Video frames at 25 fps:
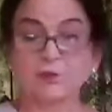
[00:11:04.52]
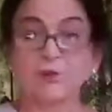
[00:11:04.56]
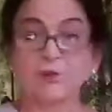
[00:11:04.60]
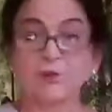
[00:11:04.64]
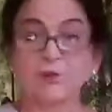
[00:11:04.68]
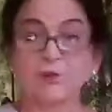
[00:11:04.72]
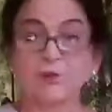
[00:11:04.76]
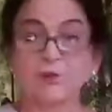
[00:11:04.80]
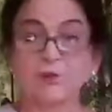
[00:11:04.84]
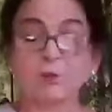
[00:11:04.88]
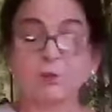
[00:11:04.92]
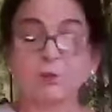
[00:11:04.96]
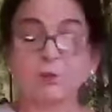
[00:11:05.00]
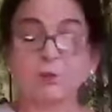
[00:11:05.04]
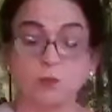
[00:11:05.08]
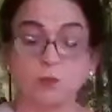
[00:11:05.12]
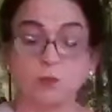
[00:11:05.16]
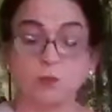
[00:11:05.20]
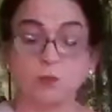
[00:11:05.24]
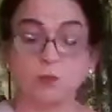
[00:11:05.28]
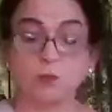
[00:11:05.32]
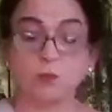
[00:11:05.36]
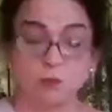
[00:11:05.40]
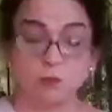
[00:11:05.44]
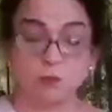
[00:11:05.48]

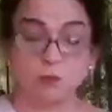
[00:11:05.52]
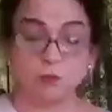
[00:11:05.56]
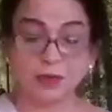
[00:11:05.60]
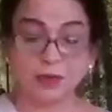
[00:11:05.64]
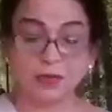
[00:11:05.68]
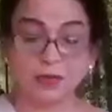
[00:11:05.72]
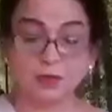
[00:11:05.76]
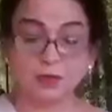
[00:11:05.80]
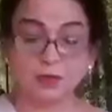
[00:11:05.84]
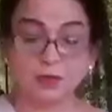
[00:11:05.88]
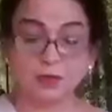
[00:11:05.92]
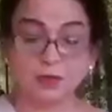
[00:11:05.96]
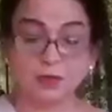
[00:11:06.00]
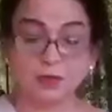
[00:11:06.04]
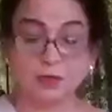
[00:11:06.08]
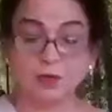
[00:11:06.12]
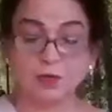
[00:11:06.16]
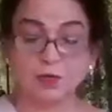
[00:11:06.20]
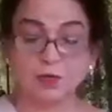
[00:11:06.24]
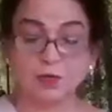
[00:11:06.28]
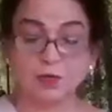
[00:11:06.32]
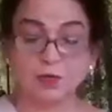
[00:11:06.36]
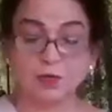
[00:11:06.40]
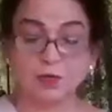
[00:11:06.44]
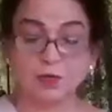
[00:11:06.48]
Furthermore, by
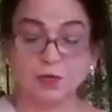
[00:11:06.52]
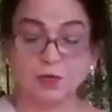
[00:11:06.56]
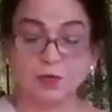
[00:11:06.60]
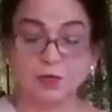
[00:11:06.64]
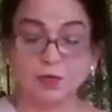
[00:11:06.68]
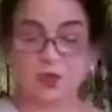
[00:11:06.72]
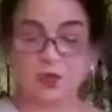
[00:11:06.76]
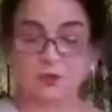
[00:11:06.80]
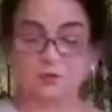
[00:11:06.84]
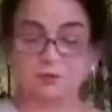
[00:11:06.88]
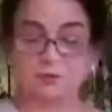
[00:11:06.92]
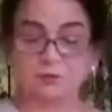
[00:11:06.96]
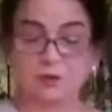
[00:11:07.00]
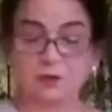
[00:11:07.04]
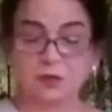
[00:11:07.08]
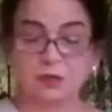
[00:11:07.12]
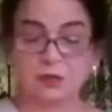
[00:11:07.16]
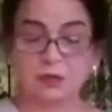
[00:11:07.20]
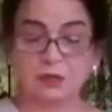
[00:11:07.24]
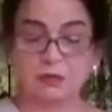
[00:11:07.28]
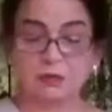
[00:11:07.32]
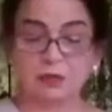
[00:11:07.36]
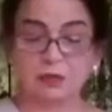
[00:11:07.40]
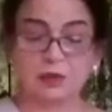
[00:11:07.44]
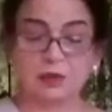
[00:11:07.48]
controlling the motion of
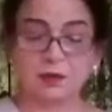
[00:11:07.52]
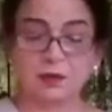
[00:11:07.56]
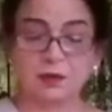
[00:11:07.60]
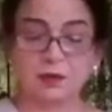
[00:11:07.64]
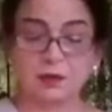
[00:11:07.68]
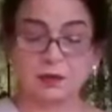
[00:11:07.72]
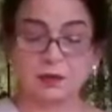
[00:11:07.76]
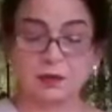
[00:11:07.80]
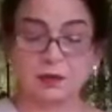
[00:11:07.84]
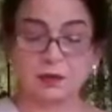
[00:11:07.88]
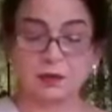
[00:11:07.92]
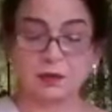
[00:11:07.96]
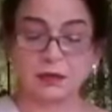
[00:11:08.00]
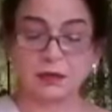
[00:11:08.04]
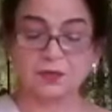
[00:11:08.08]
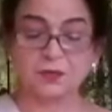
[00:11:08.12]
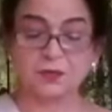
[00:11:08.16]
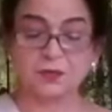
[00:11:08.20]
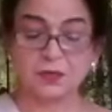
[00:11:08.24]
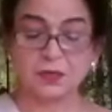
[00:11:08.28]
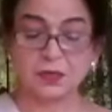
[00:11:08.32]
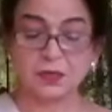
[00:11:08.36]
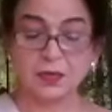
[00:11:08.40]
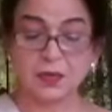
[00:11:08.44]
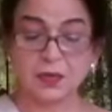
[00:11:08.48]
their
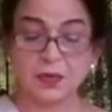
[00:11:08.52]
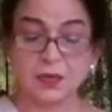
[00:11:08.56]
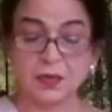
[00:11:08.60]
lungs,